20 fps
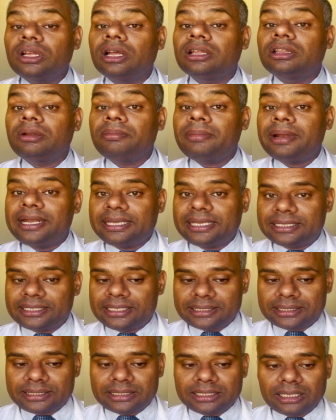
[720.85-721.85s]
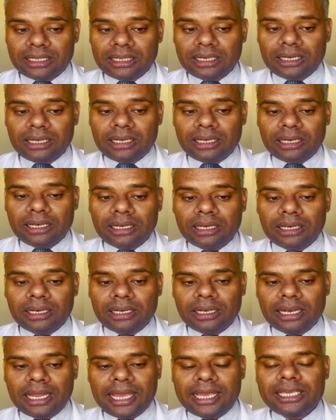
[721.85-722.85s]
other medications,
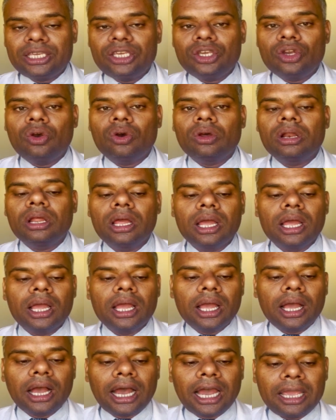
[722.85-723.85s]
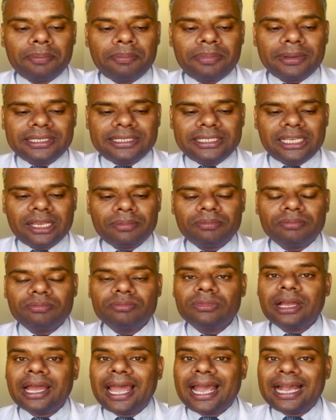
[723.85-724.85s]
like your
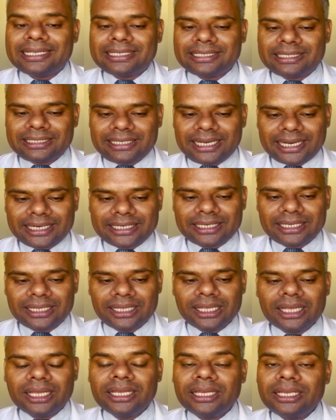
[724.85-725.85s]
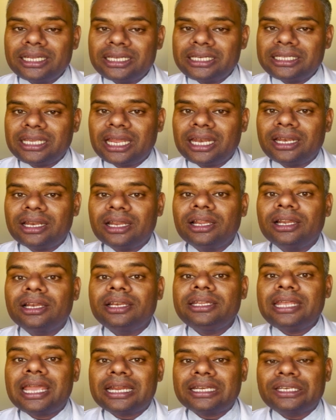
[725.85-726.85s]
hypercium extract. It can
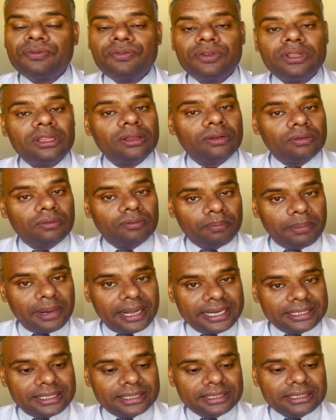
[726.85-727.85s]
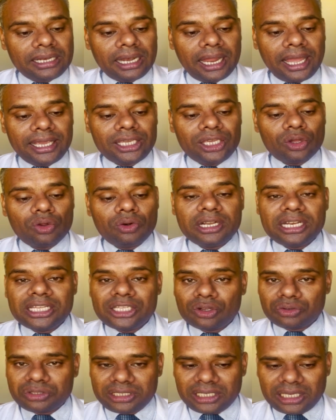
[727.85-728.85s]
react with medicines like your
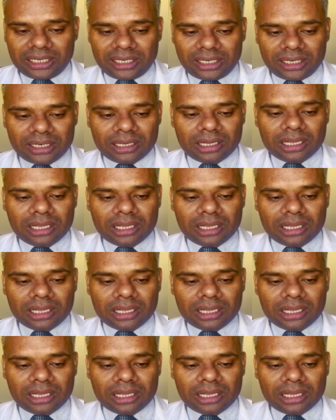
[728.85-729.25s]
digoxin,